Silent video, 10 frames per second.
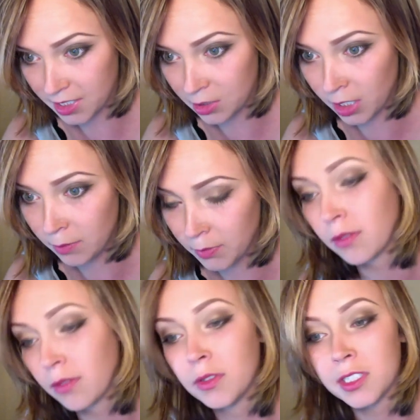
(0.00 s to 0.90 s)
Looking
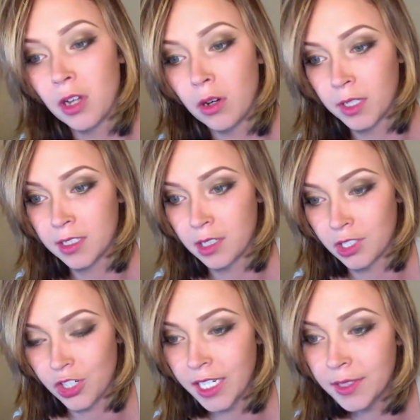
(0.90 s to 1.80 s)
beautiful as always,
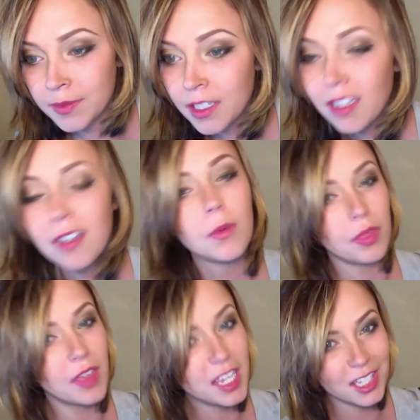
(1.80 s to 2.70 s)
Audrey. Well,
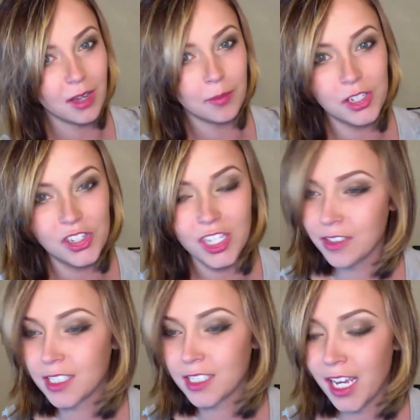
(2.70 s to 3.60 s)
thank you. I appreciate you
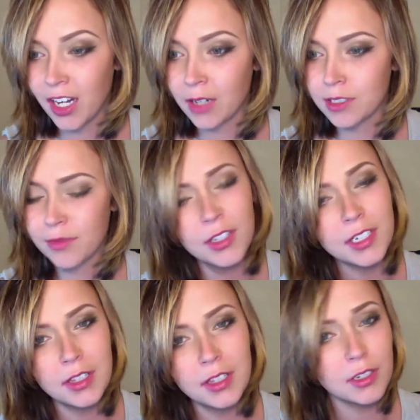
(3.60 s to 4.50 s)
saying that. I was feeling a
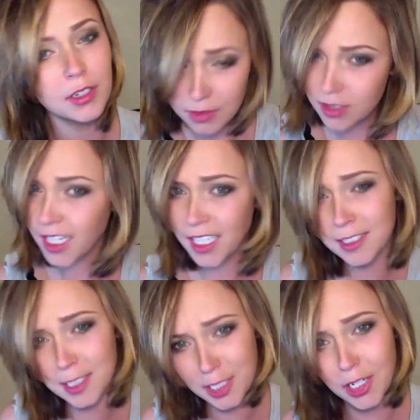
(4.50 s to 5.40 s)
little
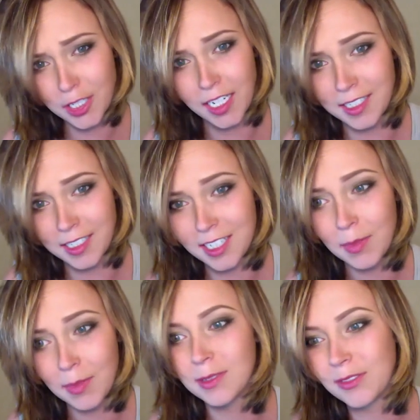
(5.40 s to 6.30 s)
insecure today, so that
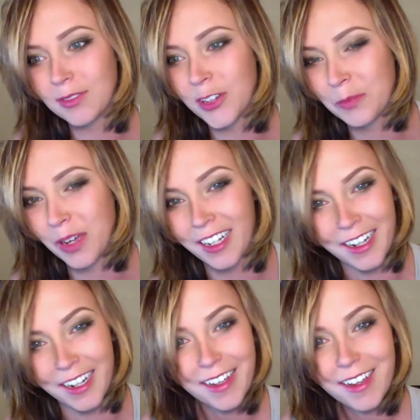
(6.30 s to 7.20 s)
makes me feel better.
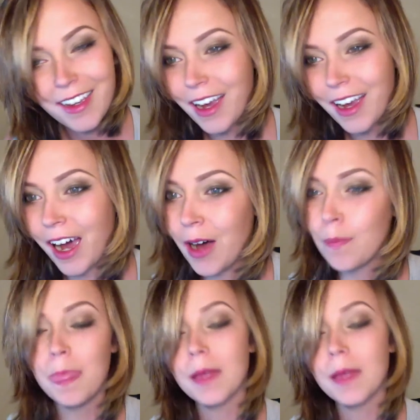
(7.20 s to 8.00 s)
I